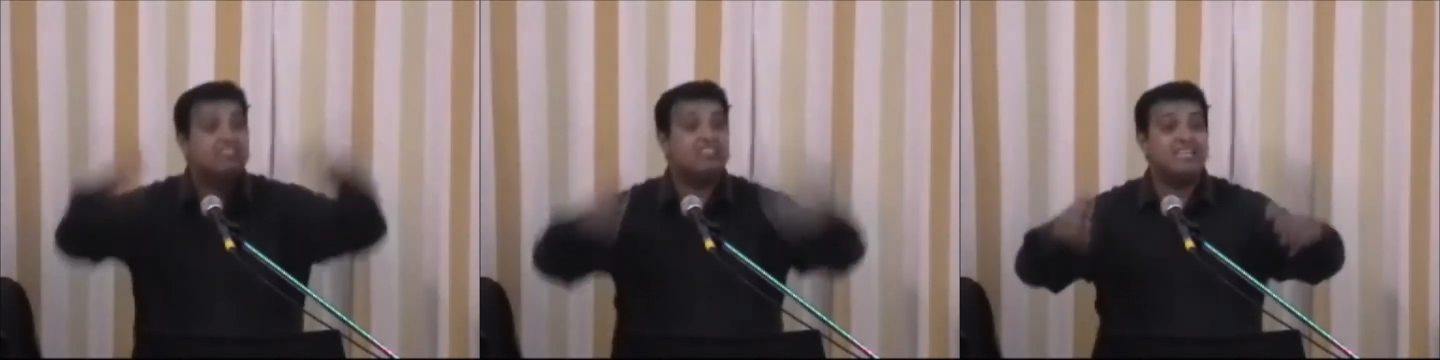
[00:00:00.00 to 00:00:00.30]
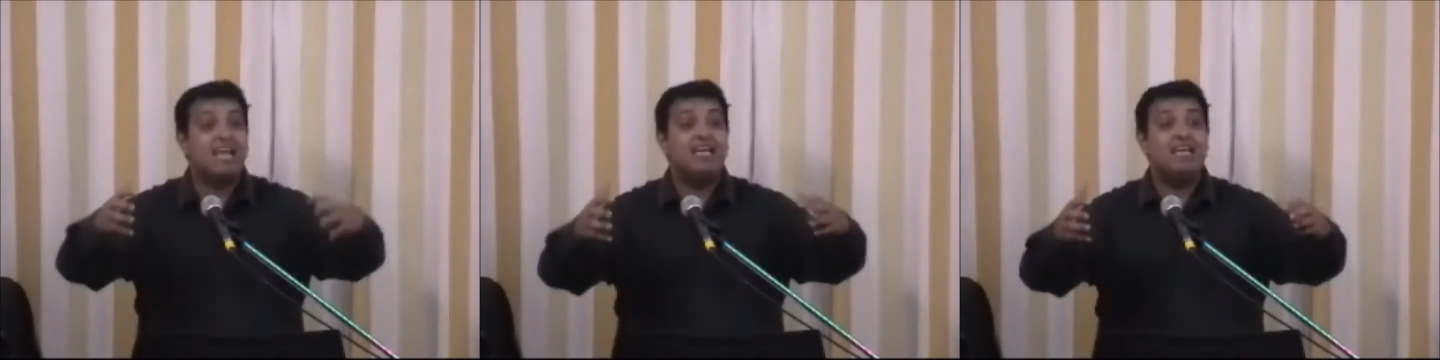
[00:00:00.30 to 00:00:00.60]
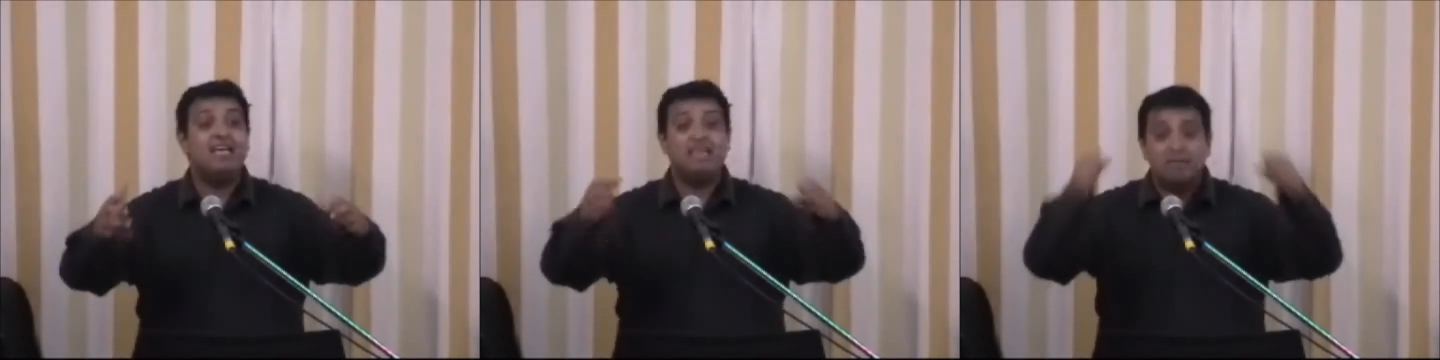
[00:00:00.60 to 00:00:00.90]

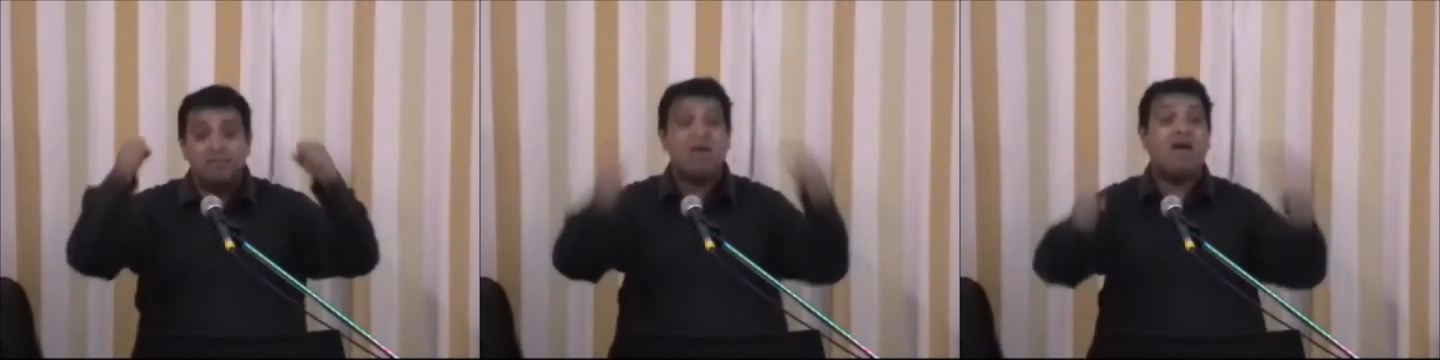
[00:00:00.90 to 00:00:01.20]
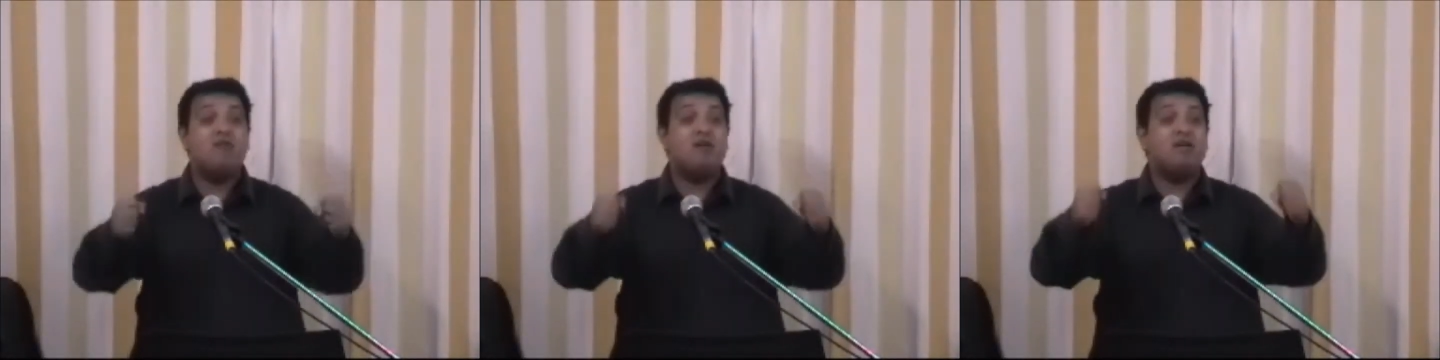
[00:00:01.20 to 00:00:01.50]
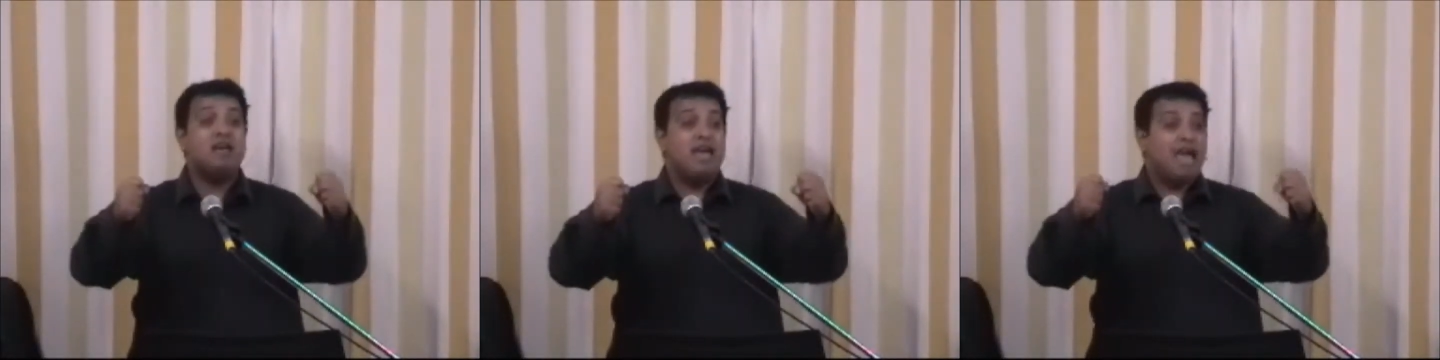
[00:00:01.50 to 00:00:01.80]
standing in
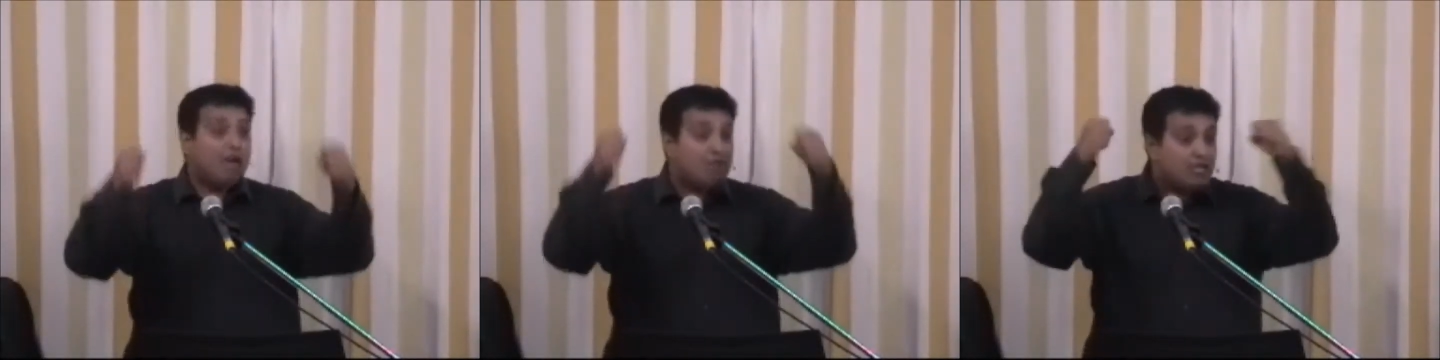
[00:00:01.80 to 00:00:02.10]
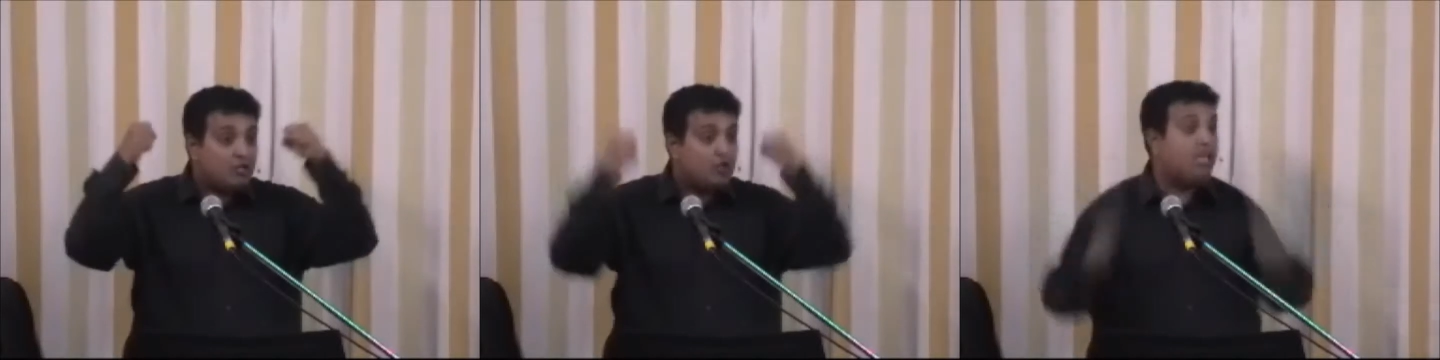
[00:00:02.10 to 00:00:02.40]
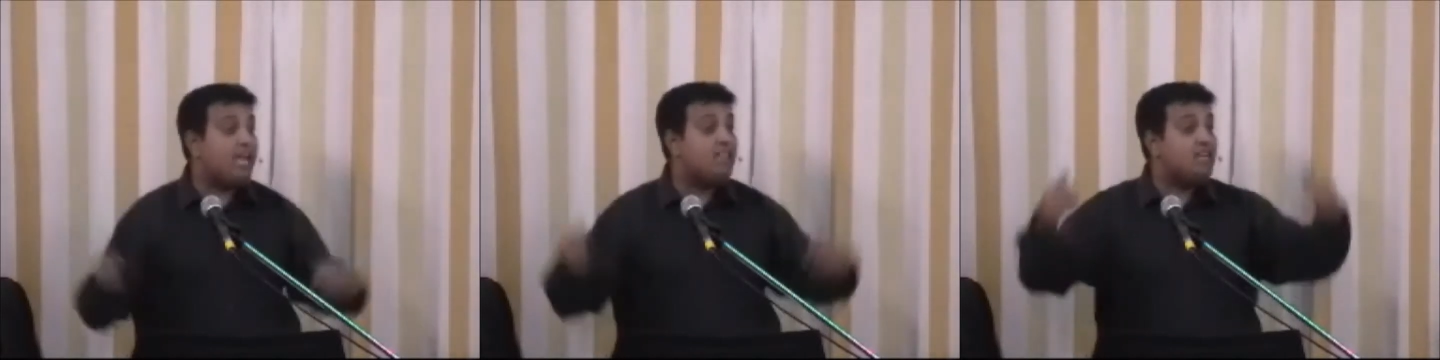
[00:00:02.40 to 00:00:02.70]
power and we
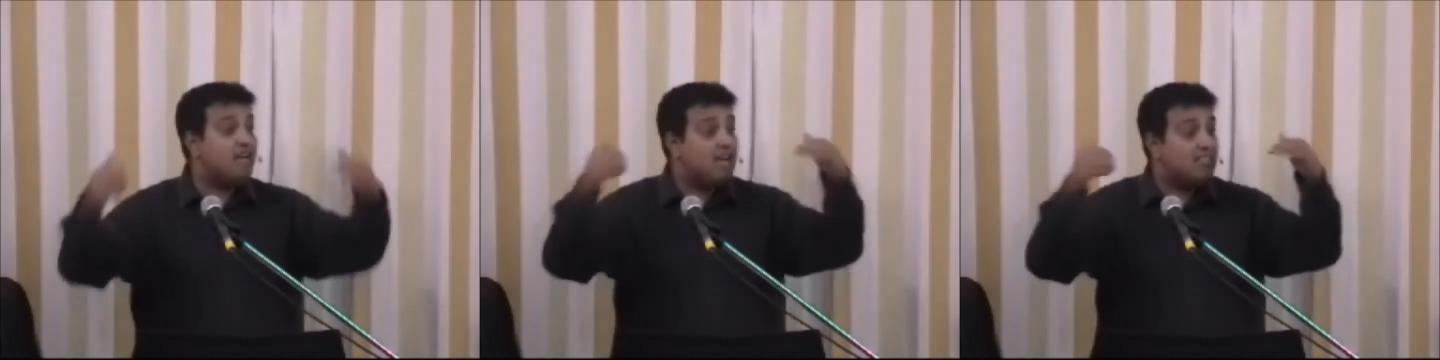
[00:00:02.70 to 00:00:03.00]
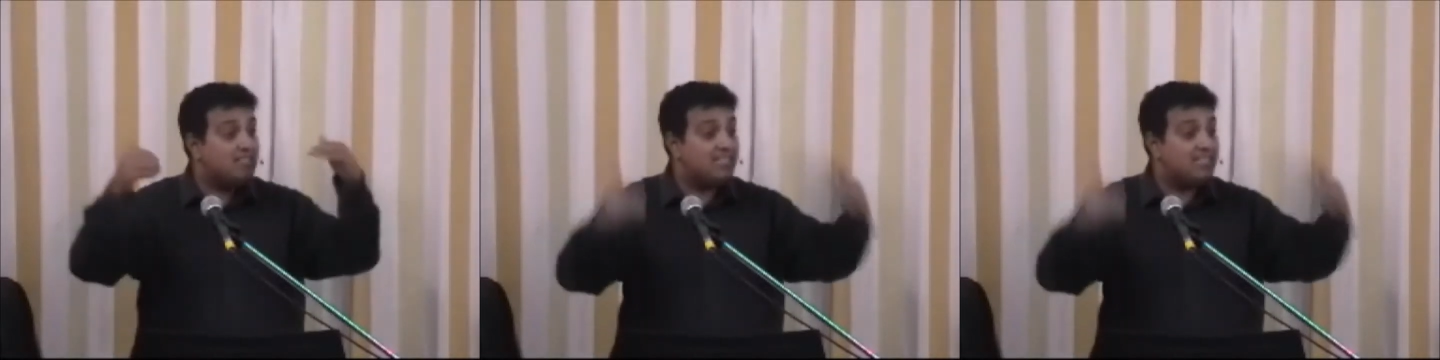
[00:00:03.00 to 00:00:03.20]
together are